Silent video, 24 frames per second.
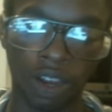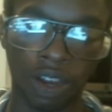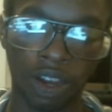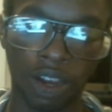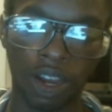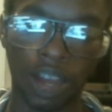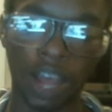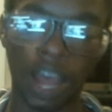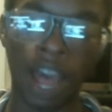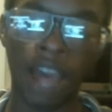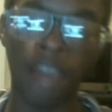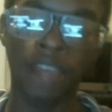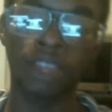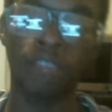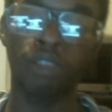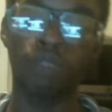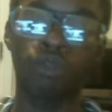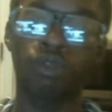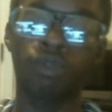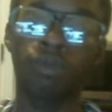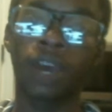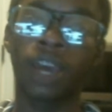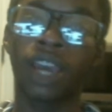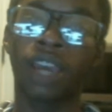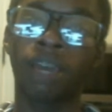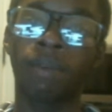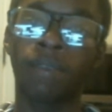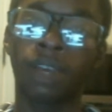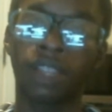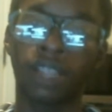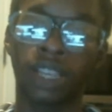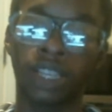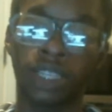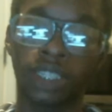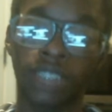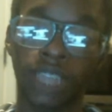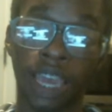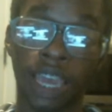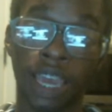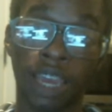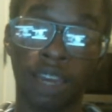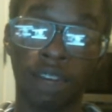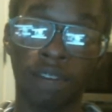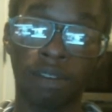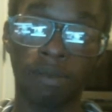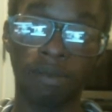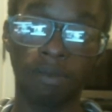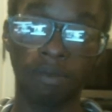I use my anime list,
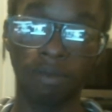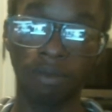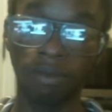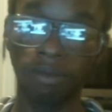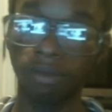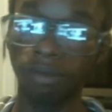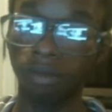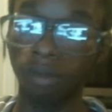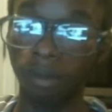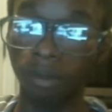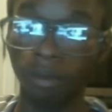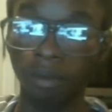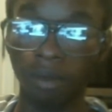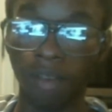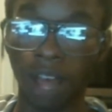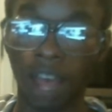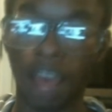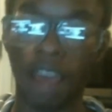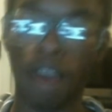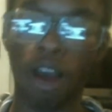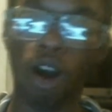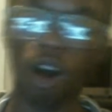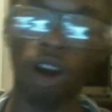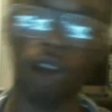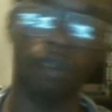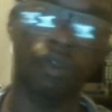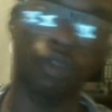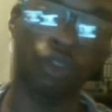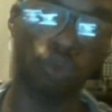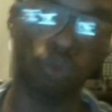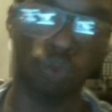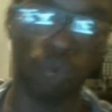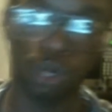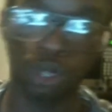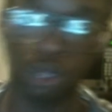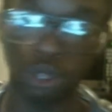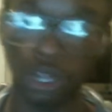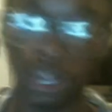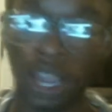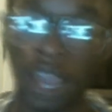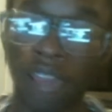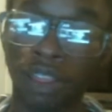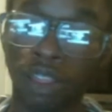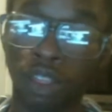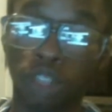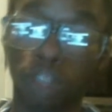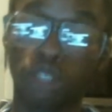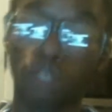and I often will look
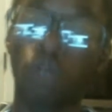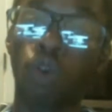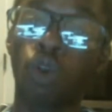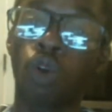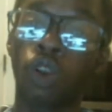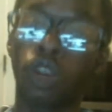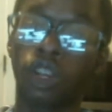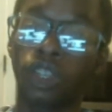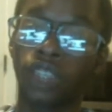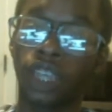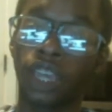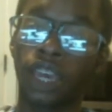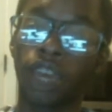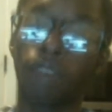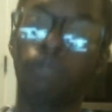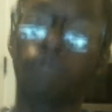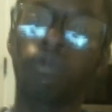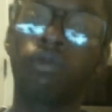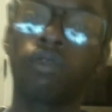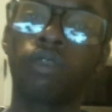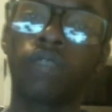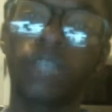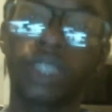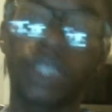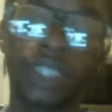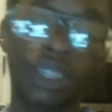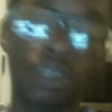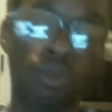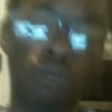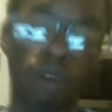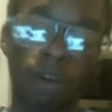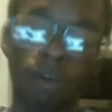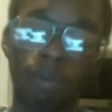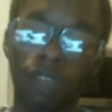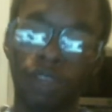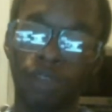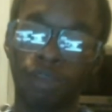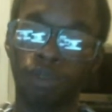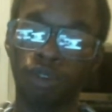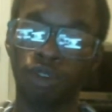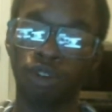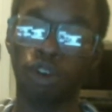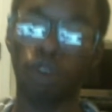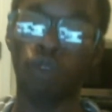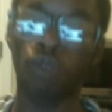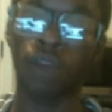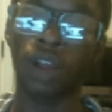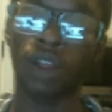at the scores and see what
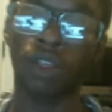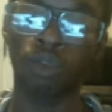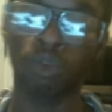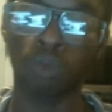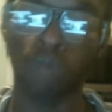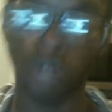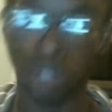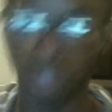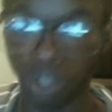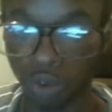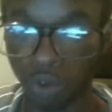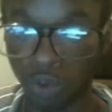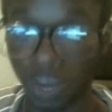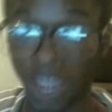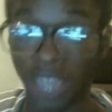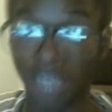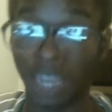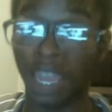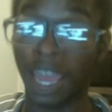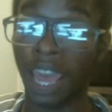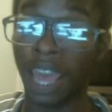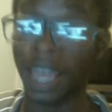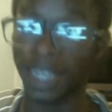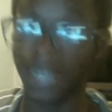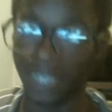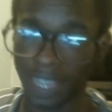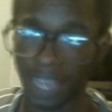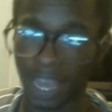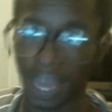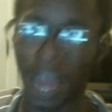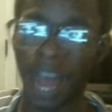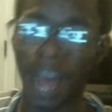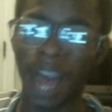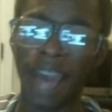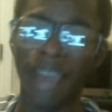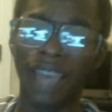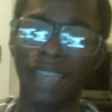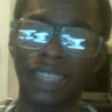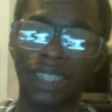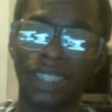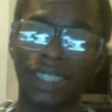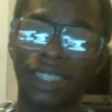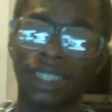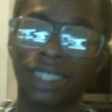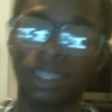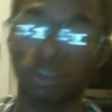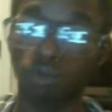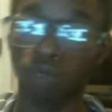people around the world are rating as the highest
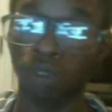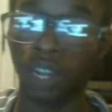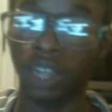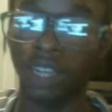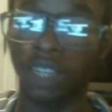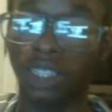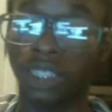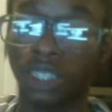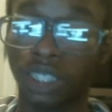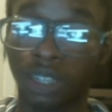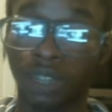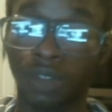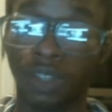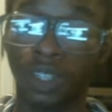rated series,